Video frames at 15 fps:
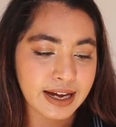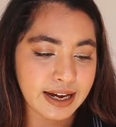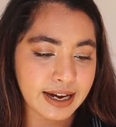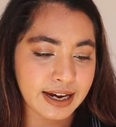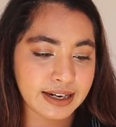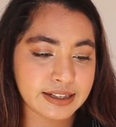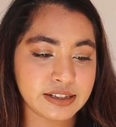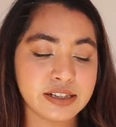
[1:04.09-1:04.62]

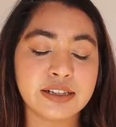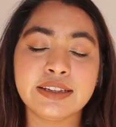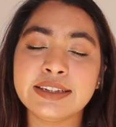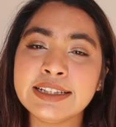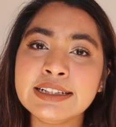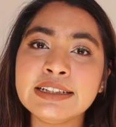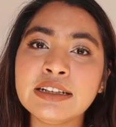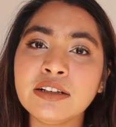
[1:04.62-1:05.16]

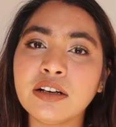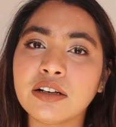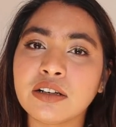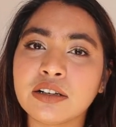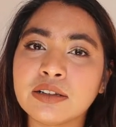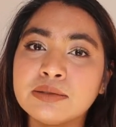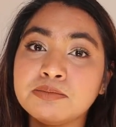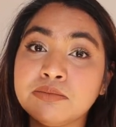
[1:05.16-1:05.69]
And then
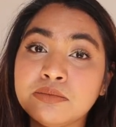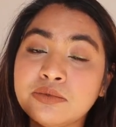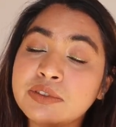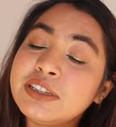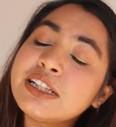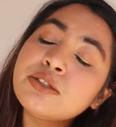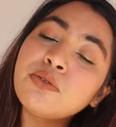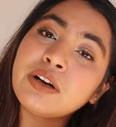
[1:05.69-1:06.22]

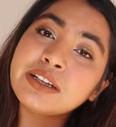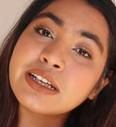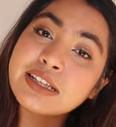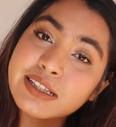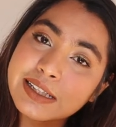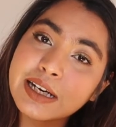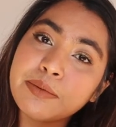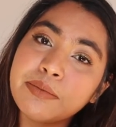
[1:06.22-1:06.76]
just for the
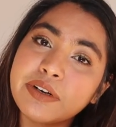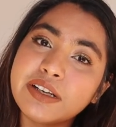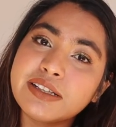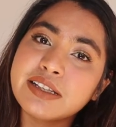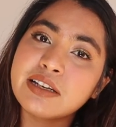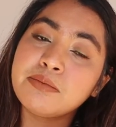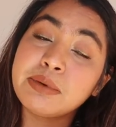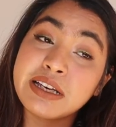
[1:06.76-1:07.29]
same
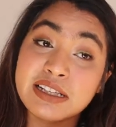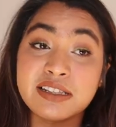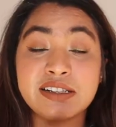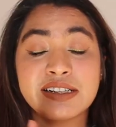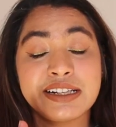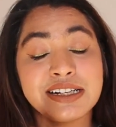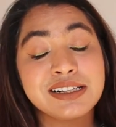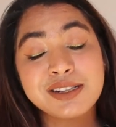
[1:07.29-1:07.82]
reason, because
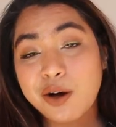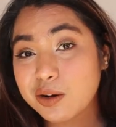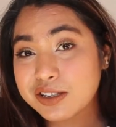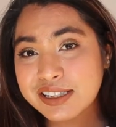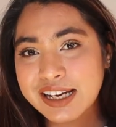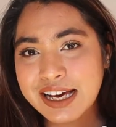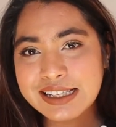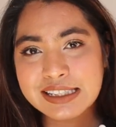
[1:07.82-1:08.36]
it gets
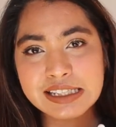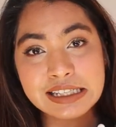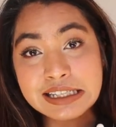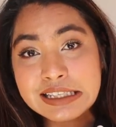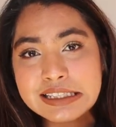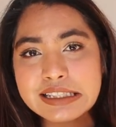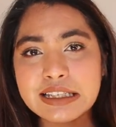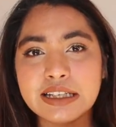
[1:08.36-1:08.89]
oxidized
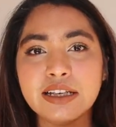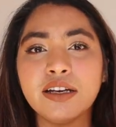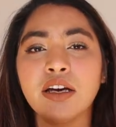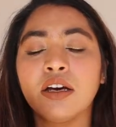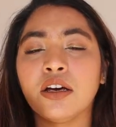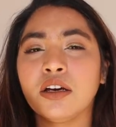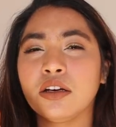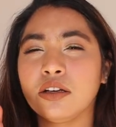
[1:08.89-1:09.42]
easily,
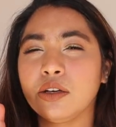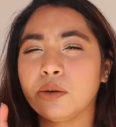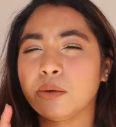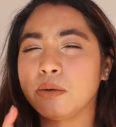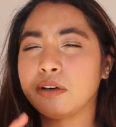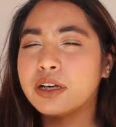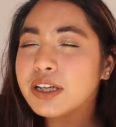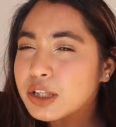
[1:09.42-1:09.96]
you
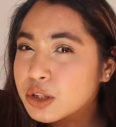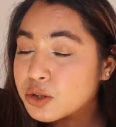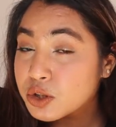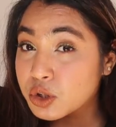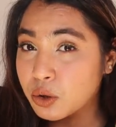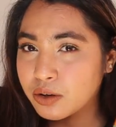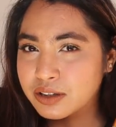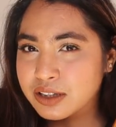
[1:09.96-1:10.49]
need to
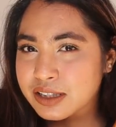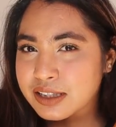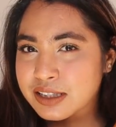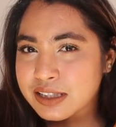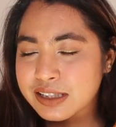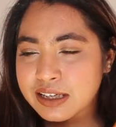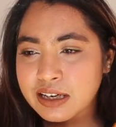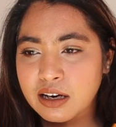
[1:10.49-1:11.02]
store this
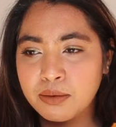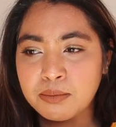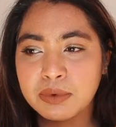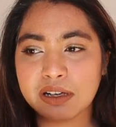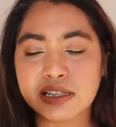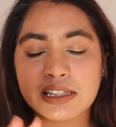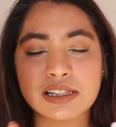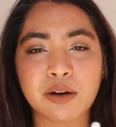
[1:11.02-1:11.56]

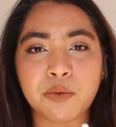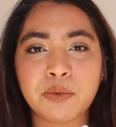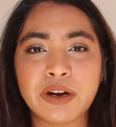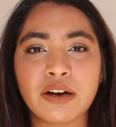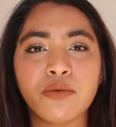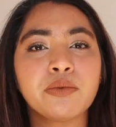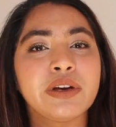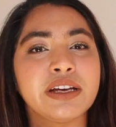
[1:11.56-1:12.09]
serum
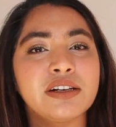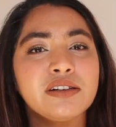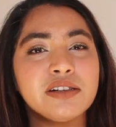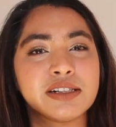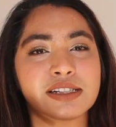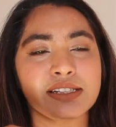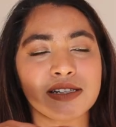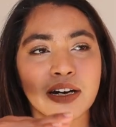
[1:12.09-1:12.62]
somewhere where
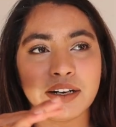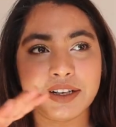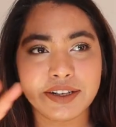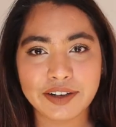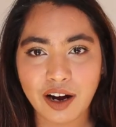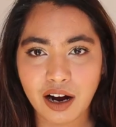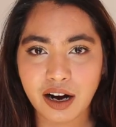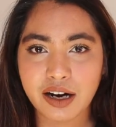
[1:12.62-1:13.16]
it's
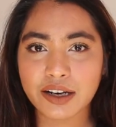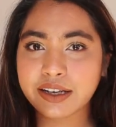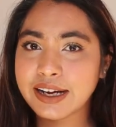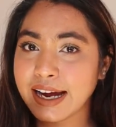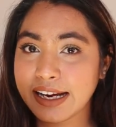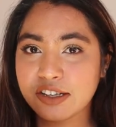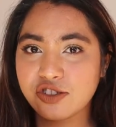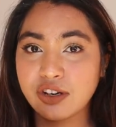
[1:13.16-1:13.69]
dark
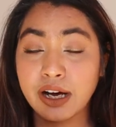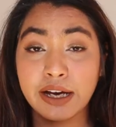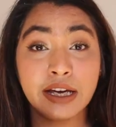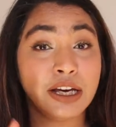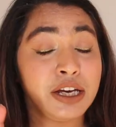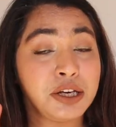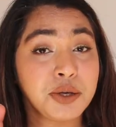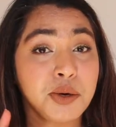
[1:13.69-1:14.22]
and dry.
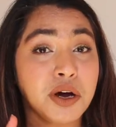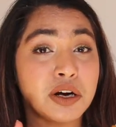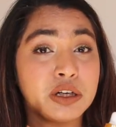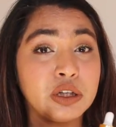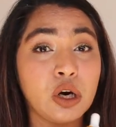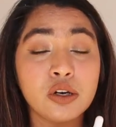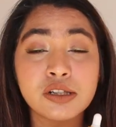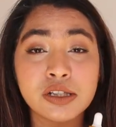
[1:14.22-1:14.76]
You are
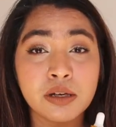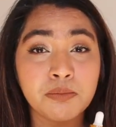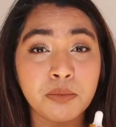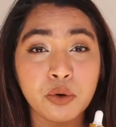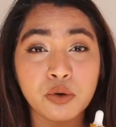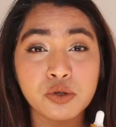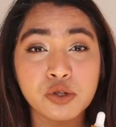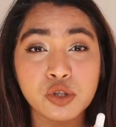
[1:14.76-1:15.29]
not
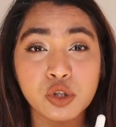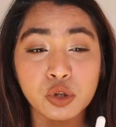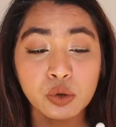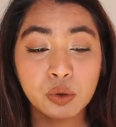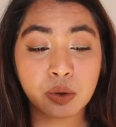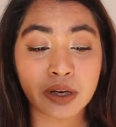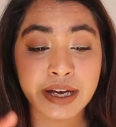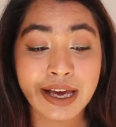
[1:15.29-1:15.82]
supposed
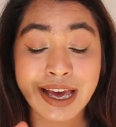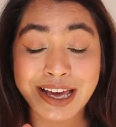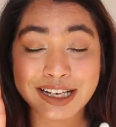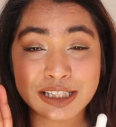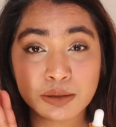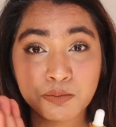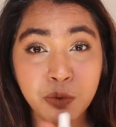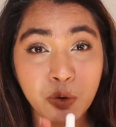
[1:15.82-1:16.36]
to
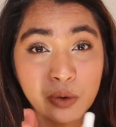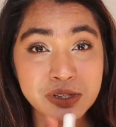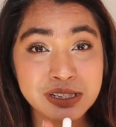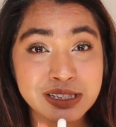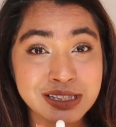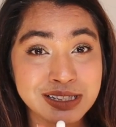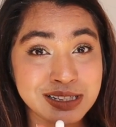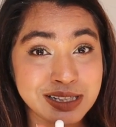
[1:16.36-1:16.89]

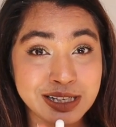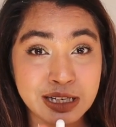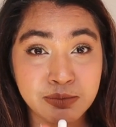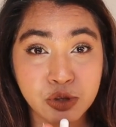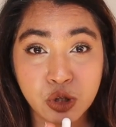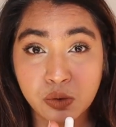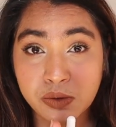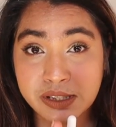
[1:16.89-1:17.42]
expose this
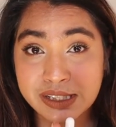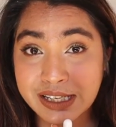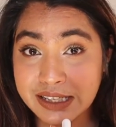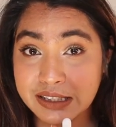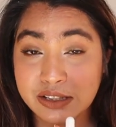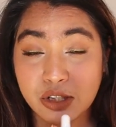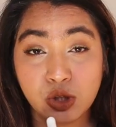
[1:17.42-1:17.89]
serum to sun.